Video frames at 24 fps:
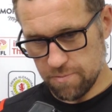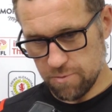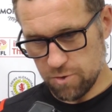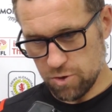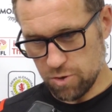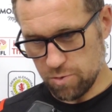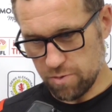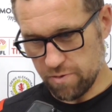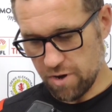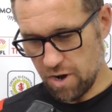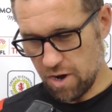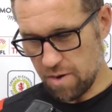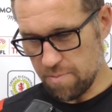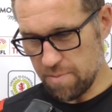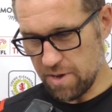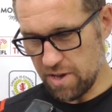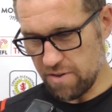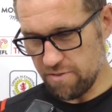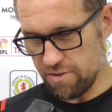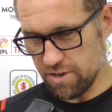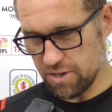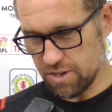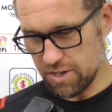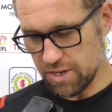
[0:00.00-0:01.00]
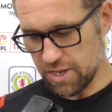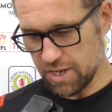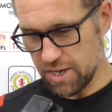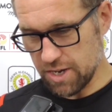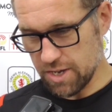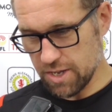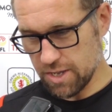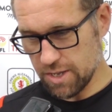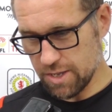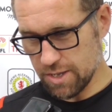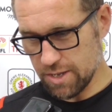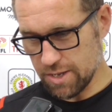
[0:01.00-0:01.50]
So we've got a bit of a
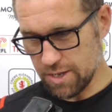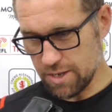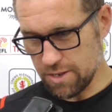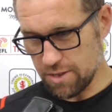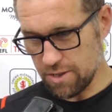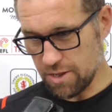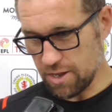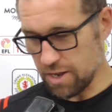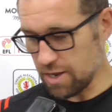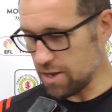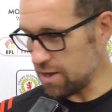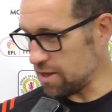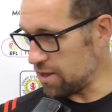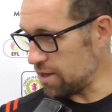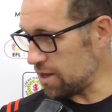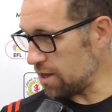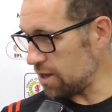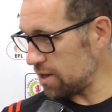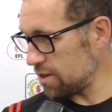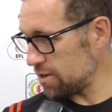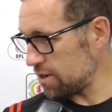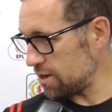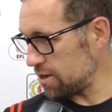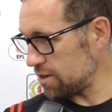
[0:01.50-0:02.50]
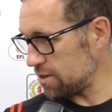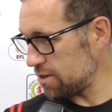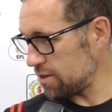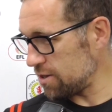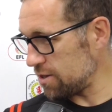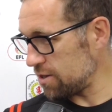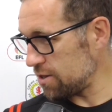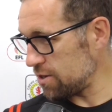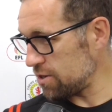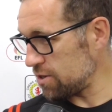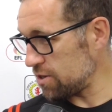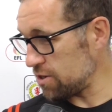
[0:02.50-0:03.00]
steer in that sense,
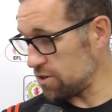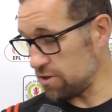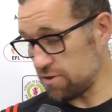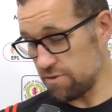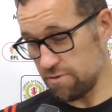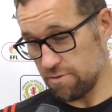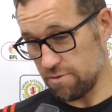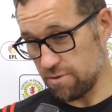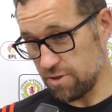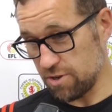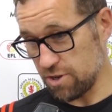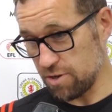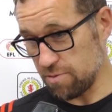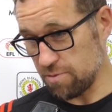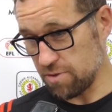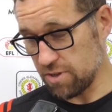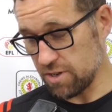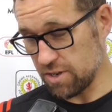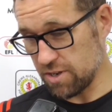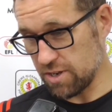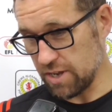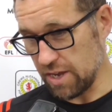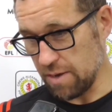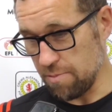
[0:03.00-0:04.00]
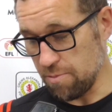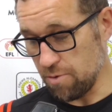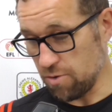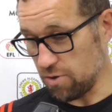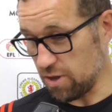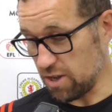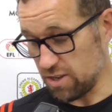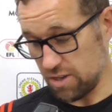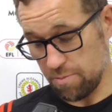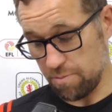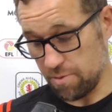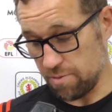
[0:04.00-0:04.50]
in terms of the team,
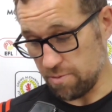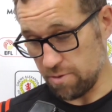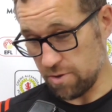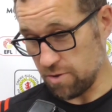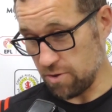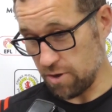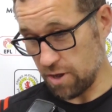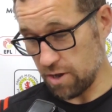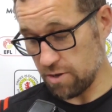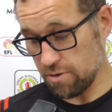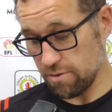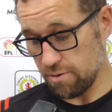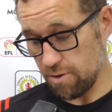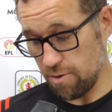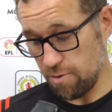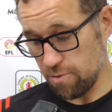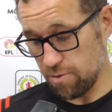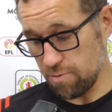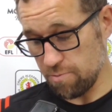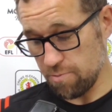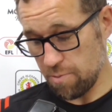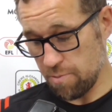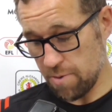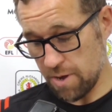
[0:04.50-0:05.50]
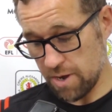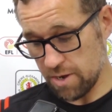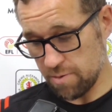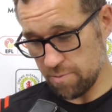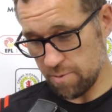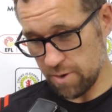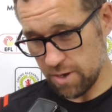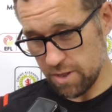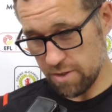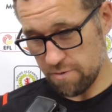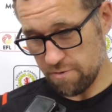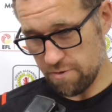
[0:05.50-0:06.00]
unless Oldham prepared
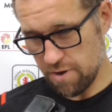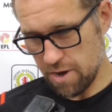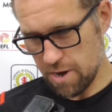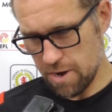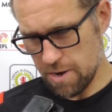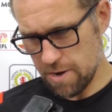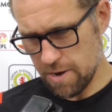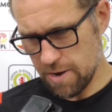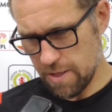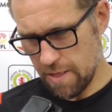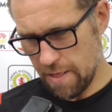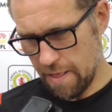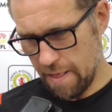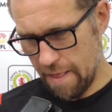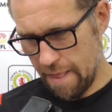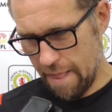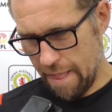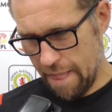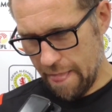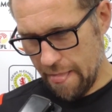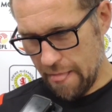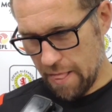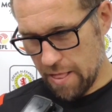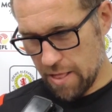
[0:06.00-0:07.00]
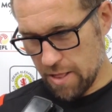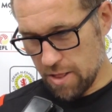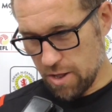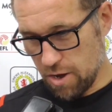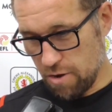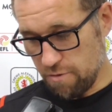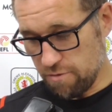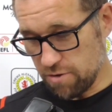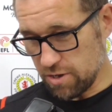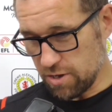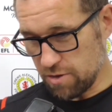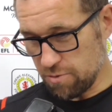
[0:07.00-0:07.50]
to pay the fine.
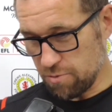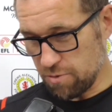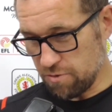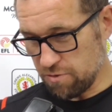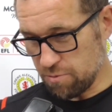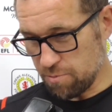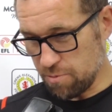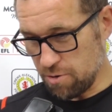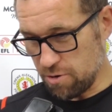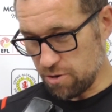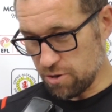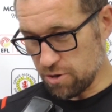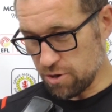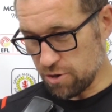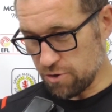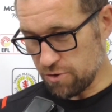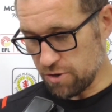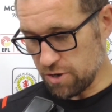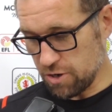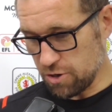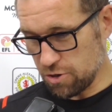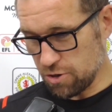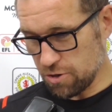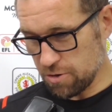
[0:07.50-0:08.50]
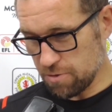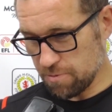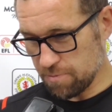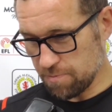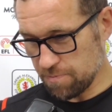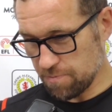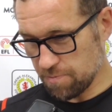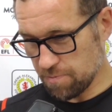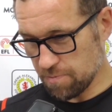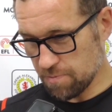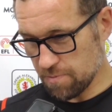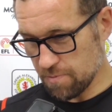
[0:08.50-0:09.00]
Obviously, we've spoke to Critch
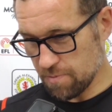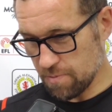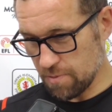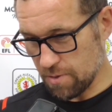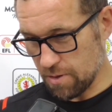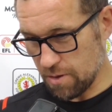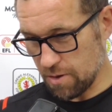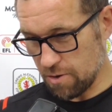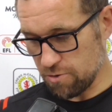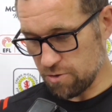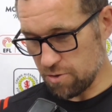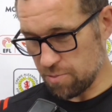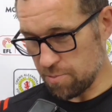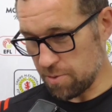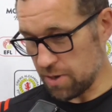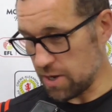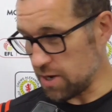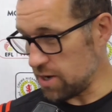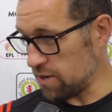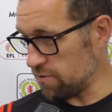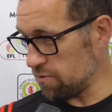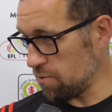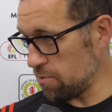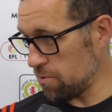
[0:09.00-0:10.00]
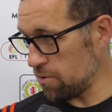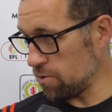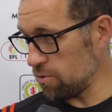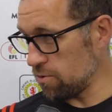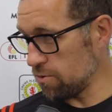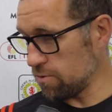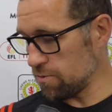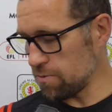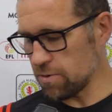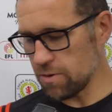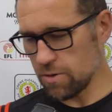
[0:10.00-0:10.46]
because they played Liverpool.